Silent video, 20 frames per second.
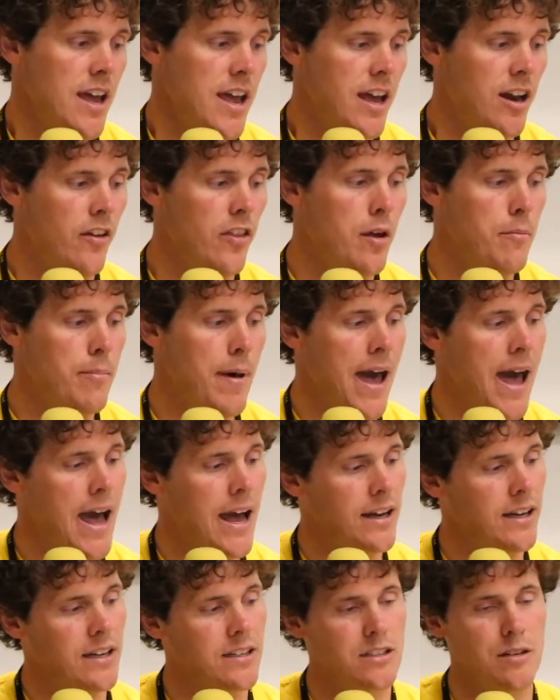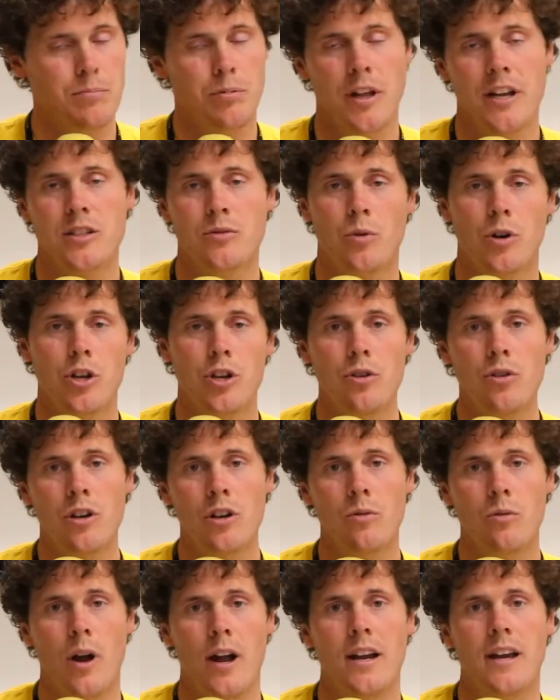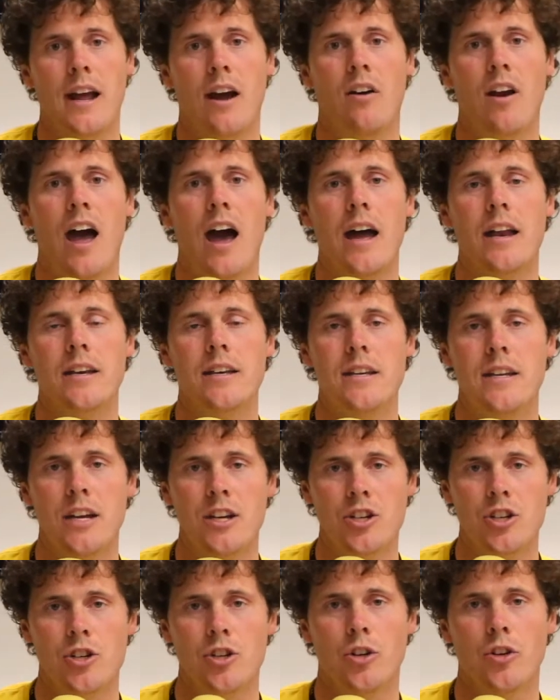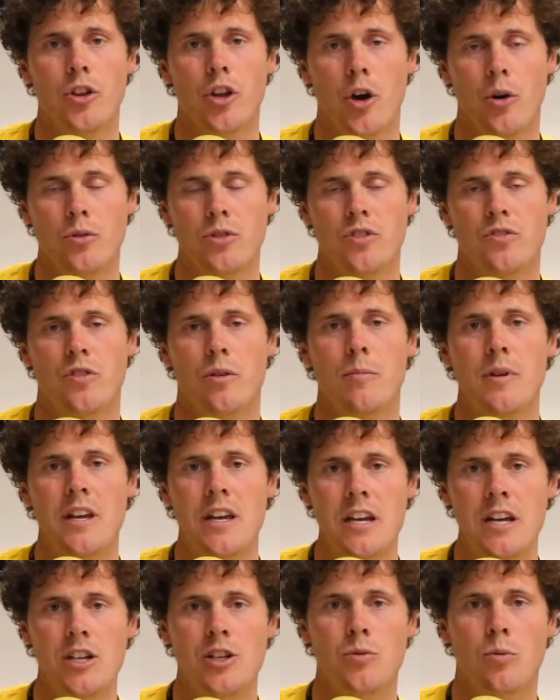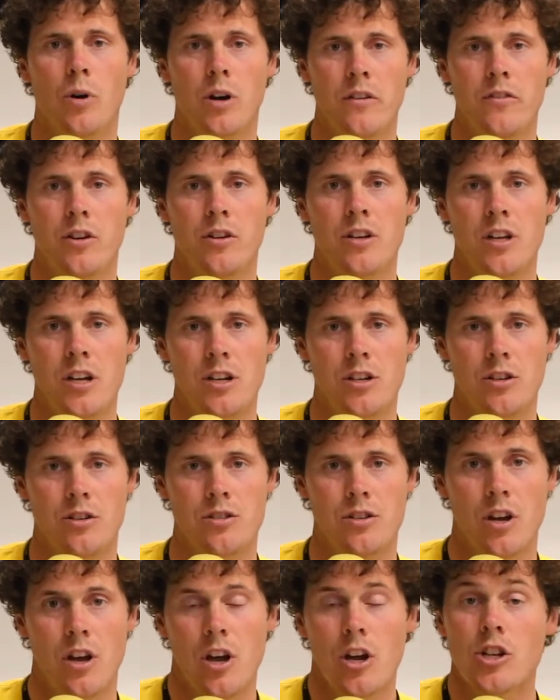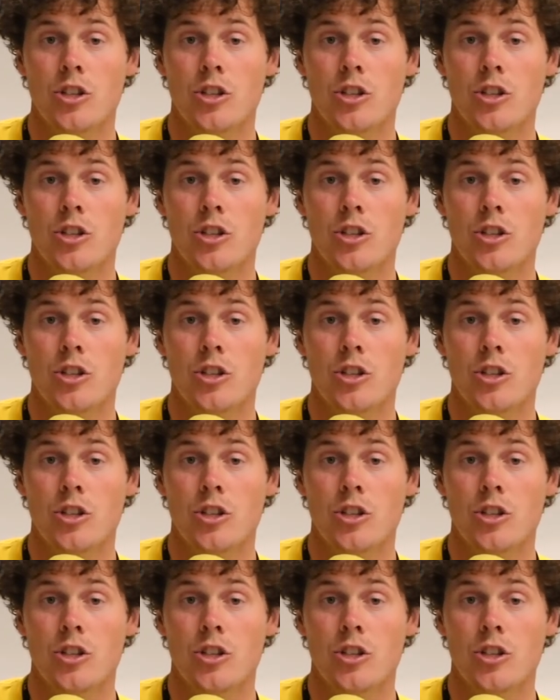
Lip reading: And on the back is a place where you can write down additional notes from each one of your teachers.